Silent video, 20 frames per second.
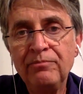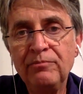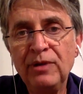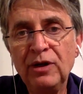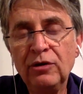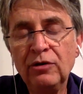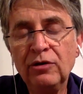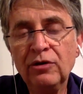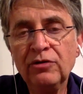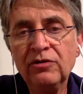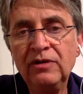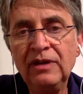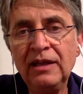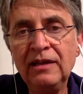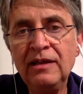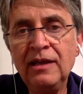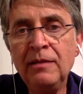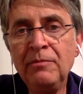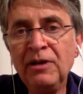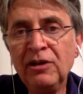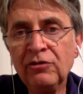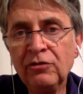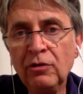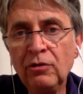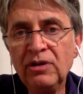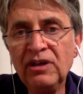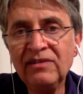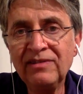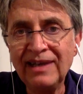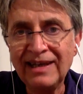Because the
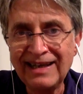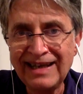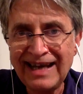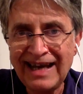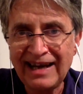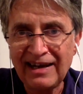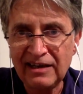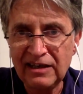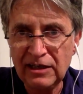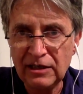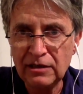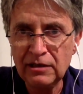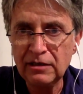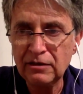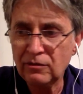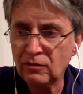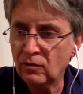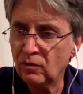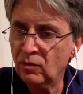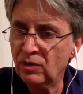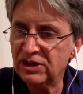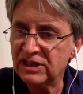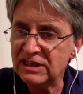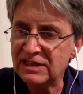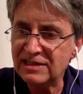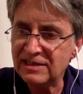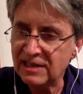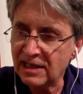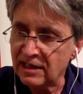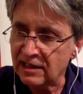DMSO is a carrier. What
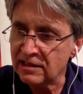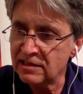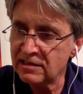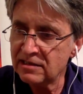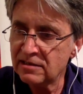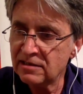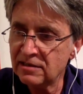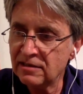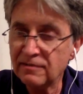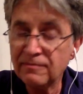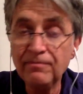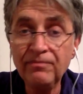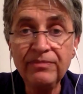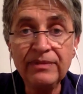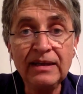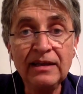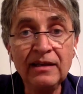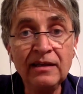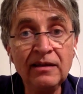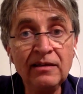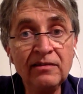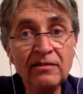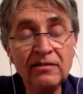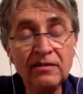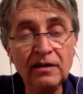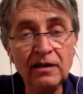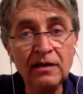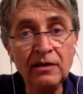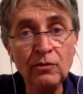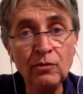it does is
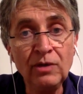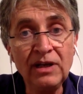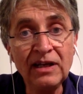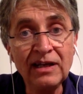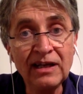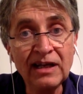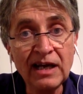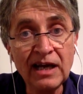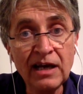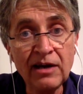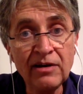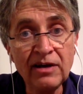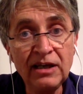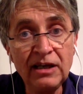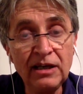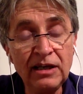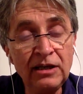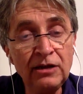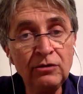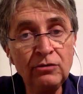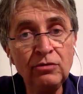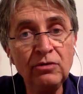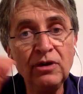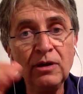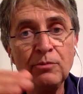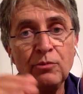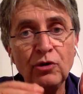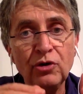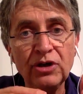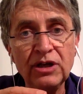it will carry into
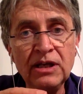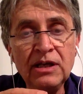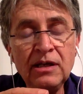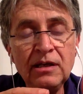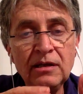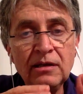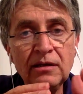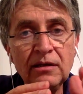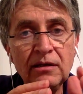the body